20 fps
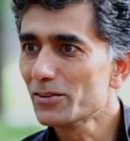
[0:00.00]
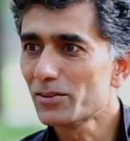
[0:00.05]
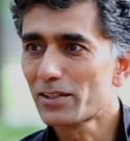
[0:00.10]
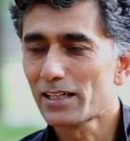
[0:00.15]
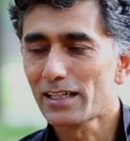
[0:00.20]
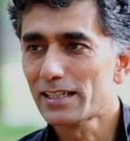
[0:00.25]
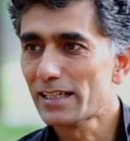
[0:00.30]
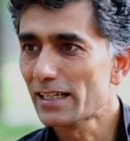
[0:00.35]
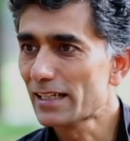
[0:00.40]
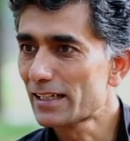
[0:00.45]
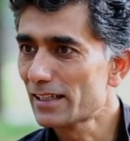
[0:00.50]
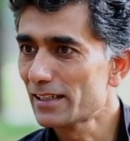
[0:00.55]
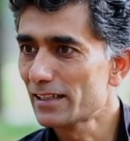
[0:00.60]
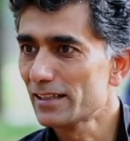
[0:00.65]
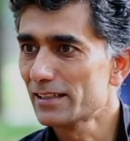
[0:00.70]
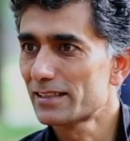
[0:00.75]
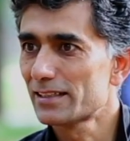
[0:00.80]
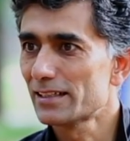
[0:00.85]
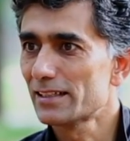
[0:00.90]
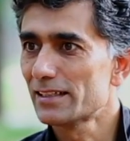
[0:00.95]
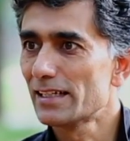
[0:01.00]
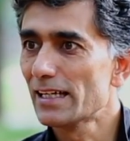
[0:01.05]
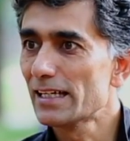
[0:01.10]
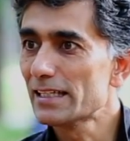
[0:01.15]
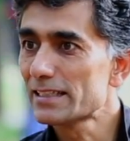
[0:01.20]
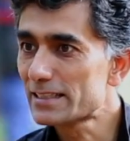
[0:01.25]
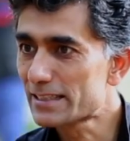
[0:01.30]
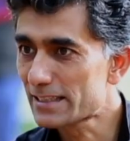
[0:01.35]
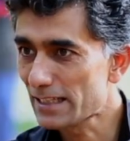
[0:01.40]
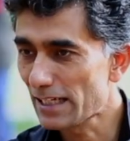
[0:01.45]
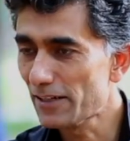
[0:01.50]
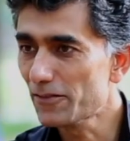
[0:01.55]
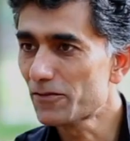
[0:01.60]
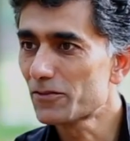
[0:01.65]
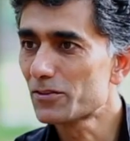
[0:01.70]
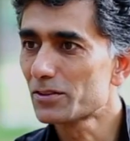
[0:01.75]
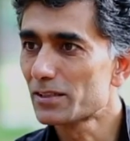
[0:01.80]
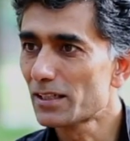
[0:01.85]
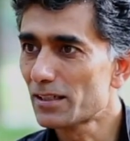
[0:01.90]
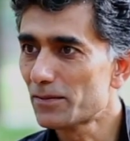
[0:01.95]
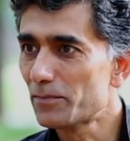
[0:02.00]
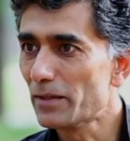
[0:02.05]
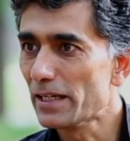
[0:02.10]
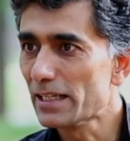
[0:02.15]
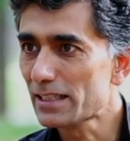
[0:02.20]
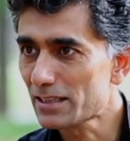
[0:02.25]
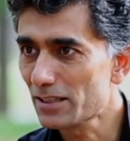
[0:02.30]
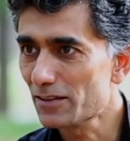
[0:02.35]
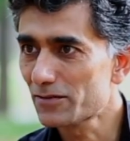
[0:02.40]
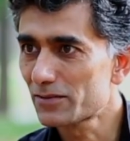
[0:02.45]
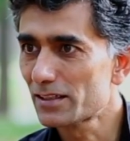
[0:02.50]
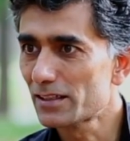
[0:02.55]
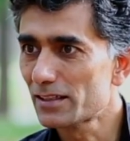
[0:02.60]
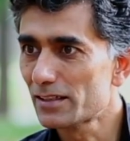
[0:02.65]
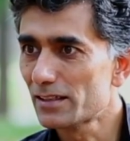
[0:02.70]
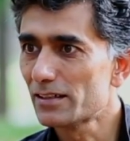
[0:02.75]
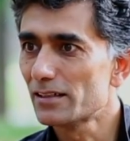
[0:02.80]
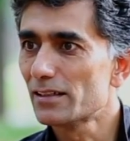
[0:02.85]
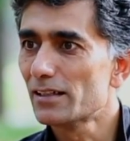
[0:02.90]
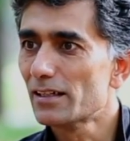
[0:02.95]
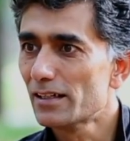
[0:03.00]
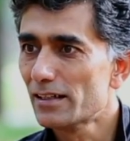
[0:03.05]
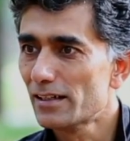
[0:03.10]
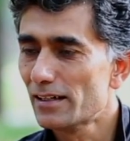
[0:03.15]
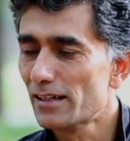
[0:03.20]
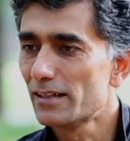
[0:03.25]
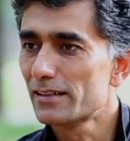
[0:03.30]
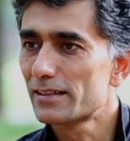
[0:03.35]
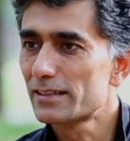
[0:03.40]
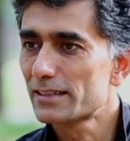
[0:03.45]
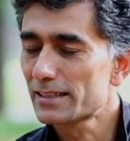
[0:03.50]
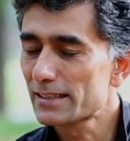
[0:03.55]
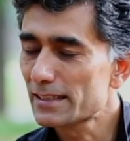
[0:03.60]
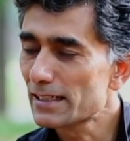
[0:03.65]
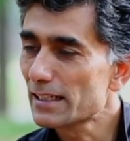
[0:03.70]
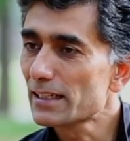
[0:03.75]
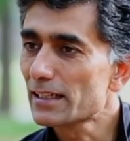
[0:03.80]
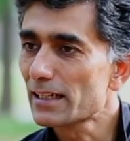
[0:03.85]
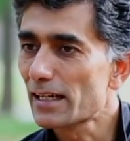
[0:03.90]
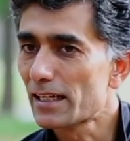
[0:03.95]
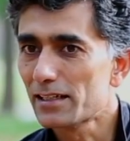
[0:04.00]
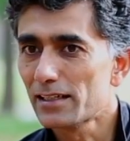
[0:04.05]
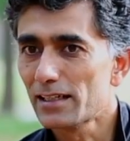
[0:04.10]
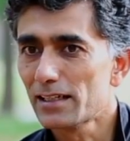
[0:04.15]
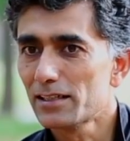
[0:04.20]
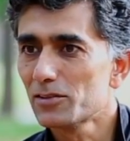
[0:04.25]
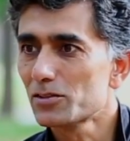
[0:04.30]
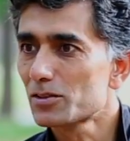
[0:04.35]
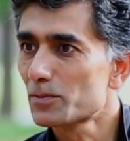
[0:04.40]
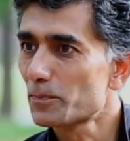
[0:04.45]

you can take it's a day's drive to the base of the trek, and then you